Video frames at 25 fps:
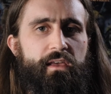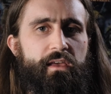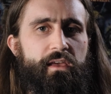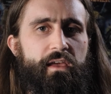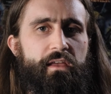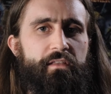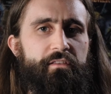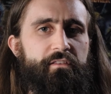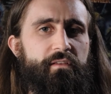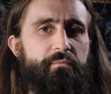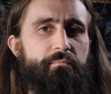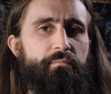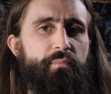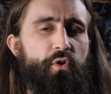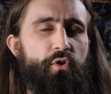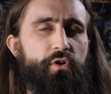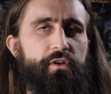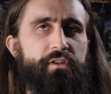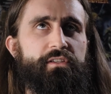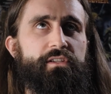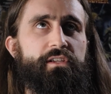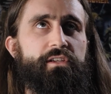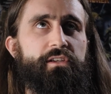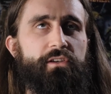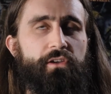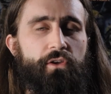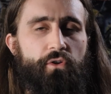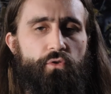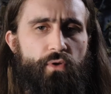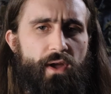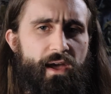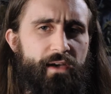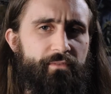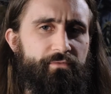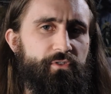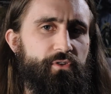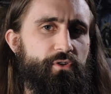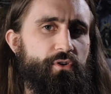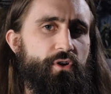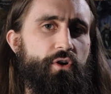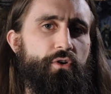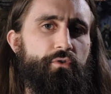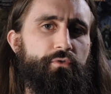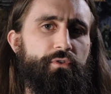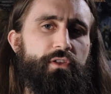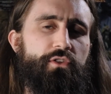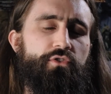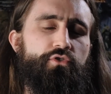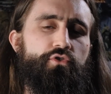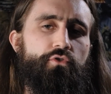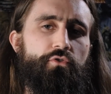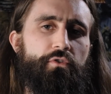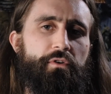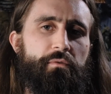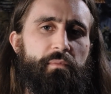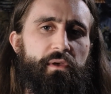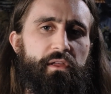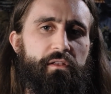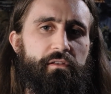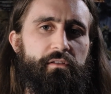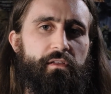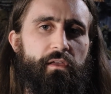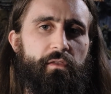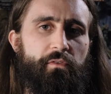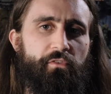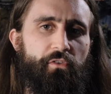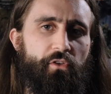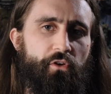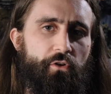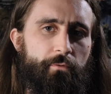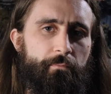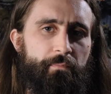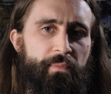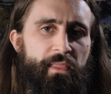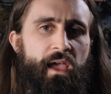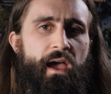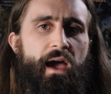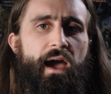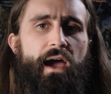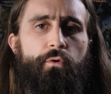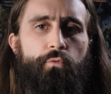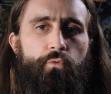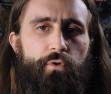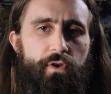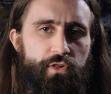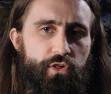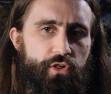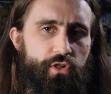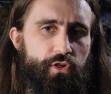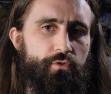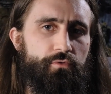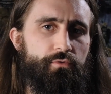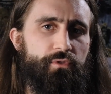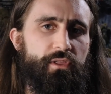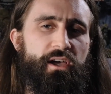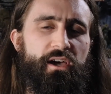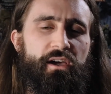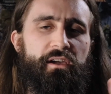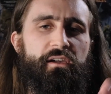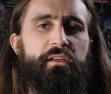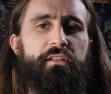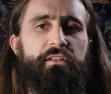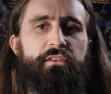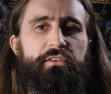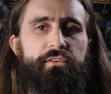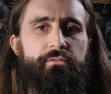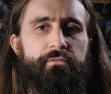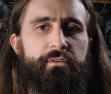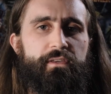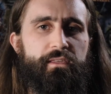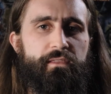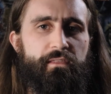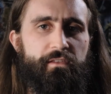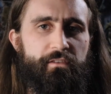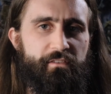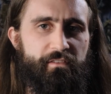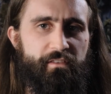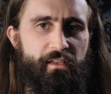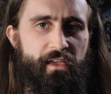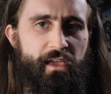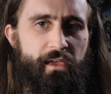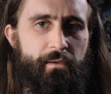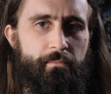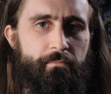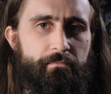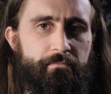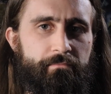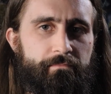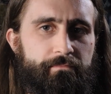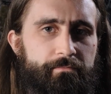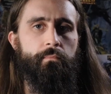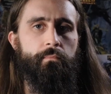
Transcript: it's important to craft your own enjoyment, so I wish you luck in doing the same.